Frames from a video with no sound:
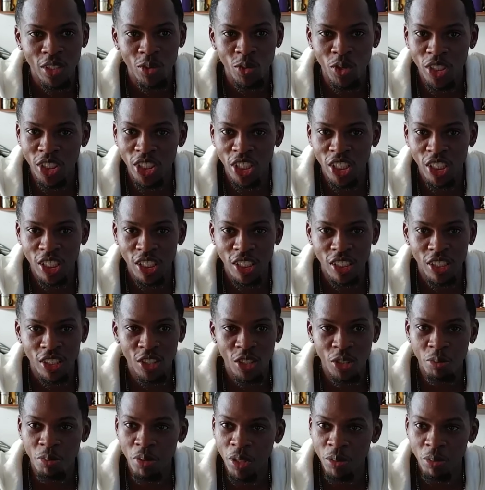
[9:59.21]
watching, you
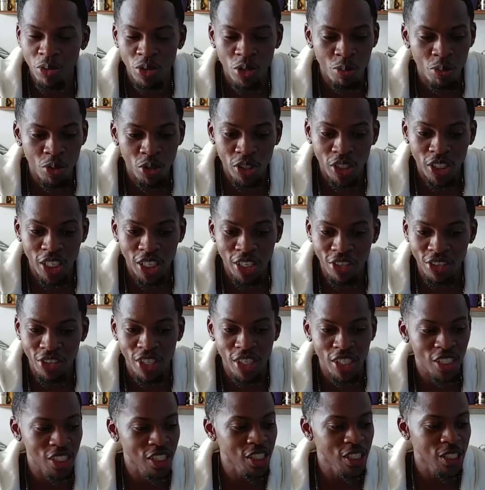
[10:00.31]
know, people come out and
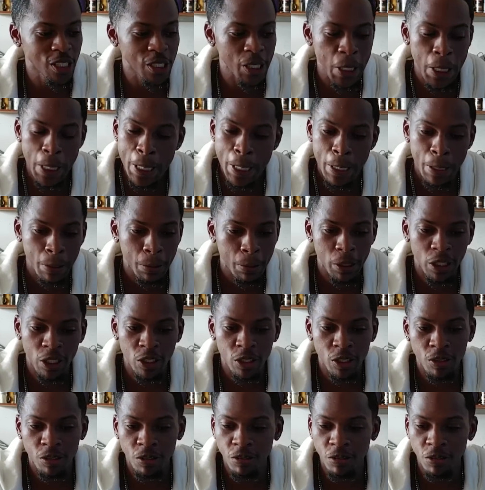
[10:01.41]
race, you know,